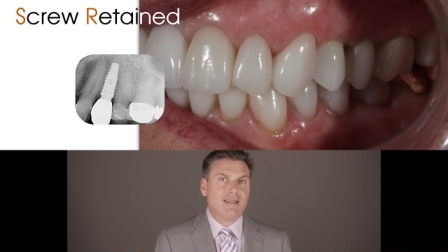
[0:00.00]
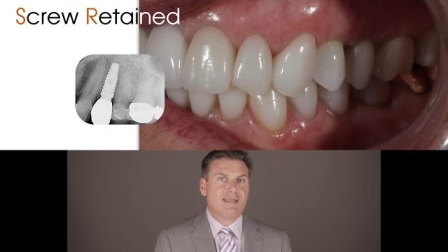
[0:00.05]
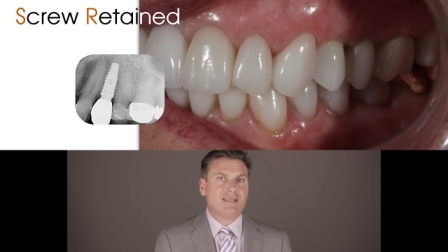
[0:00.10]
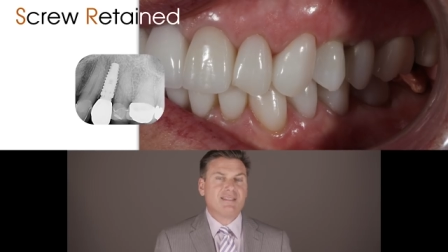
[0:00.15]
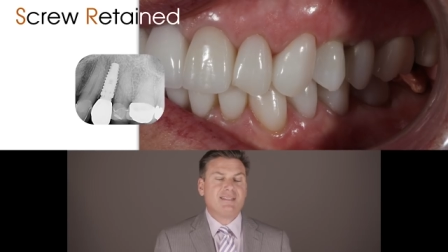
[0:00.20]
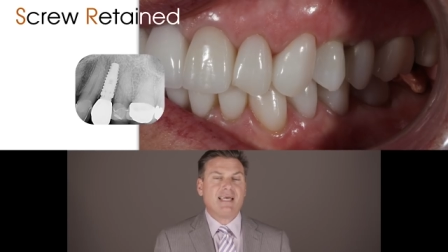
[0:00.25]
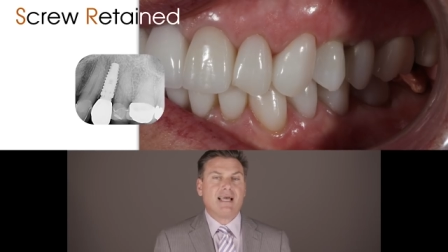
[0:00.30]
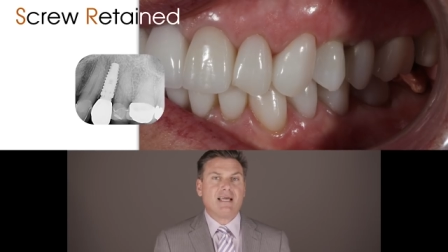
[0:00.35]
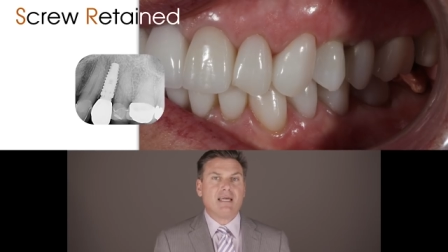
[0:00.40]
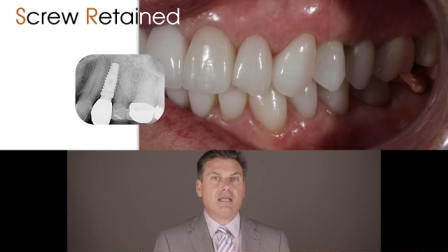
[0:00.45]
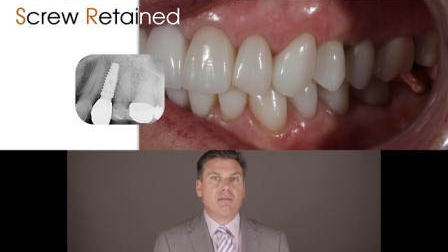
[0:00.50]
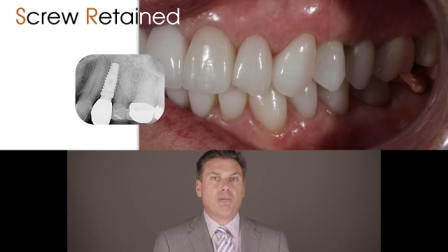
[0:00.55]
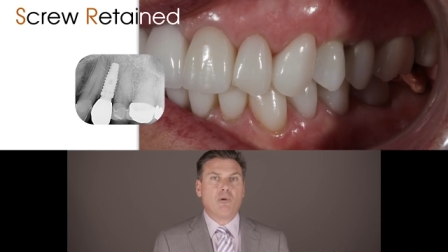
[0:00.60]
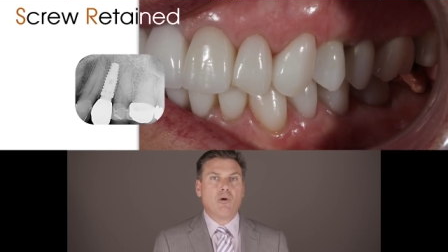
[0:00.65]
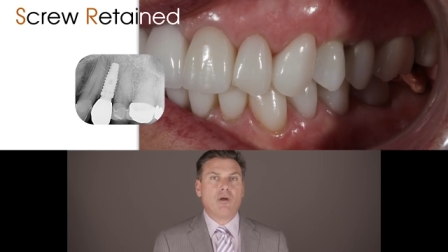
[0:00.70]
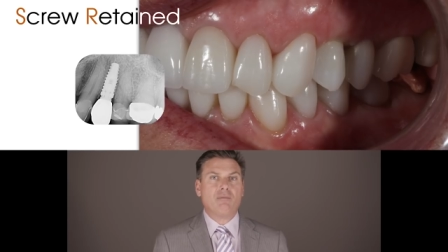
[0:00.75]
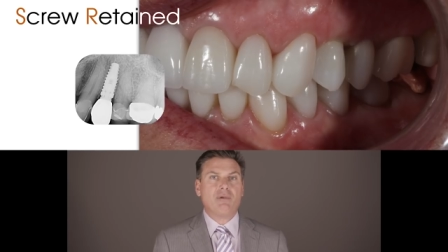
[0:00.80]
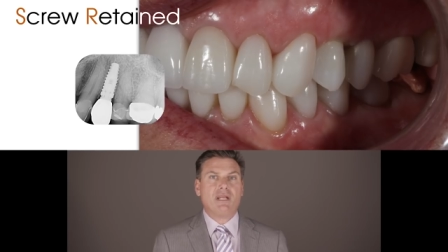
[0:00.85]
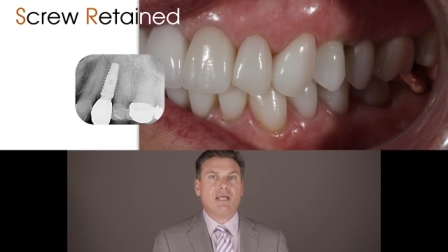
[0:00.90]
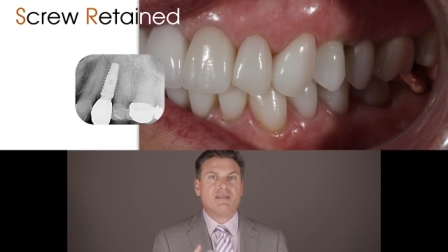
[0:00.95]
The second
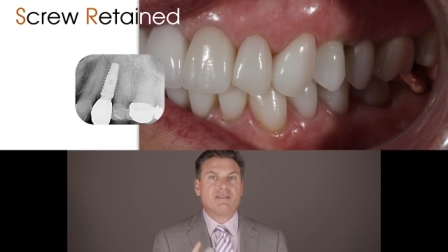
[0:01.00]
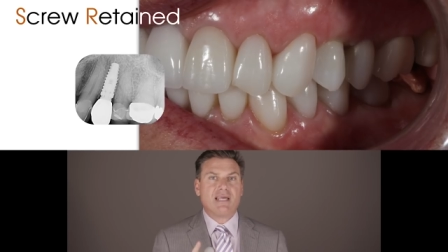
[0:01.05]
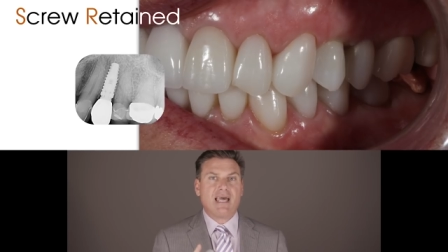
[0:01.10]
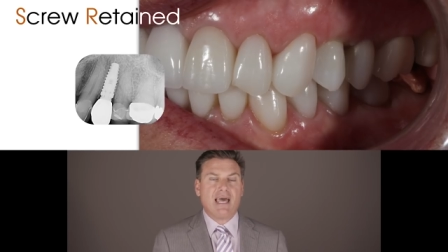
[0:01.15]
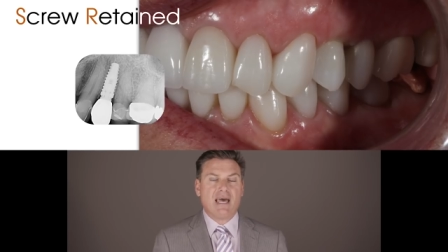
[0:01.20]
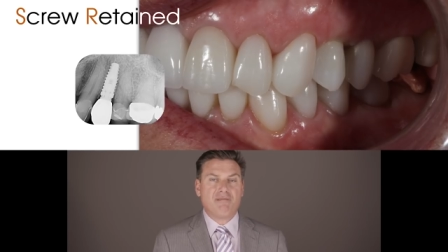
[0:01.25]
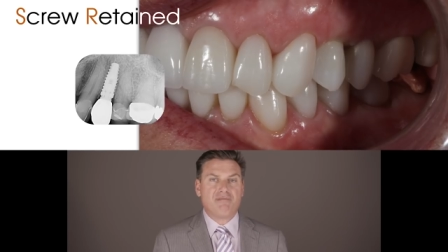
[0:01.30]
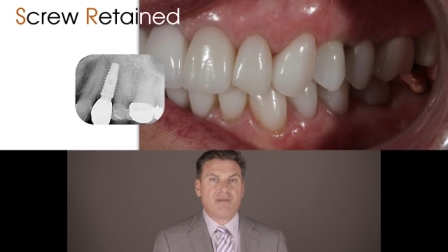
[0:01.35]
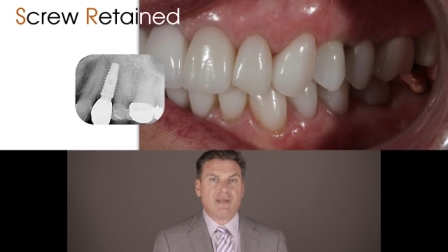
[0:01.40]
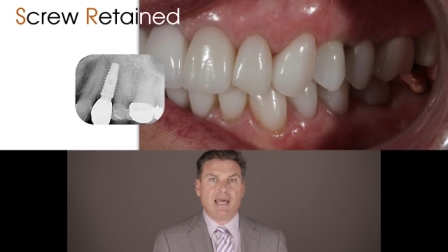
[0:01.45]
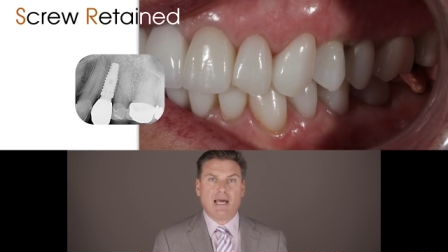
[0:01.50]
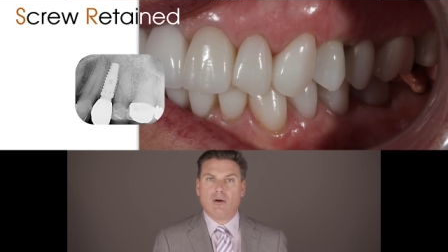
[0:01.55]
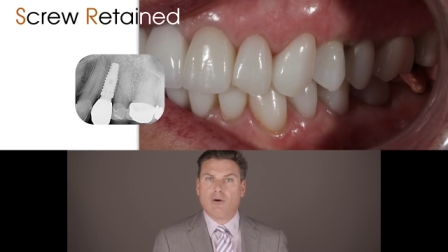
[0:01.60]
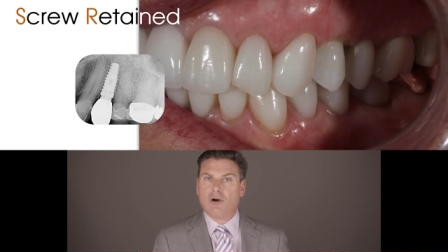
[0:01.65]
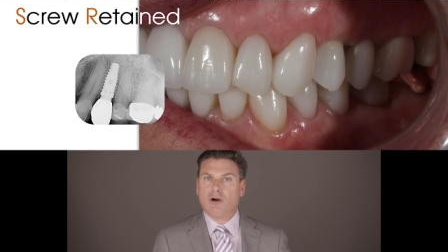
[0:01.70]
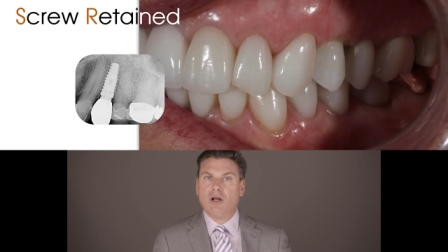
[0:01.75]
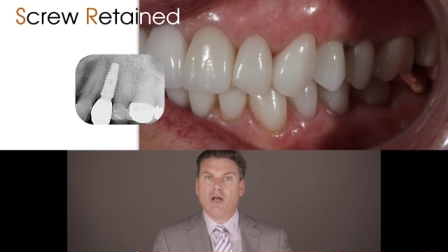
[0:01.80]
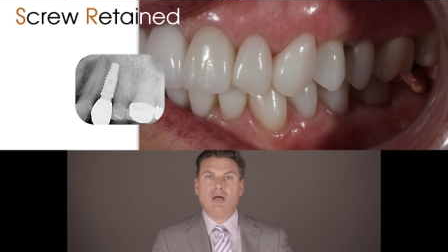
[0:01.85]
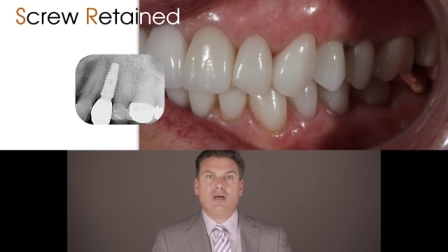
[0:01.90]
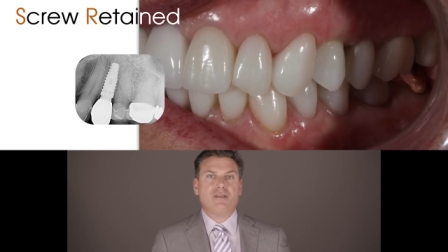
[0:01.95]
appointment is a half an hour.